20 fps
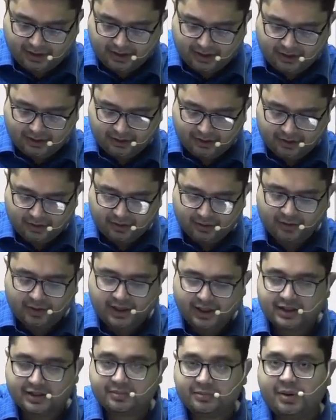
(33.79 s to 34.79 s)
It is also
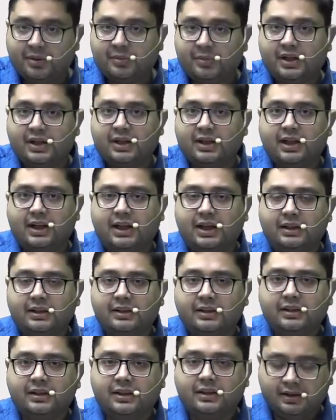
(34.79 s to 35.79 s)
called as mammary gland.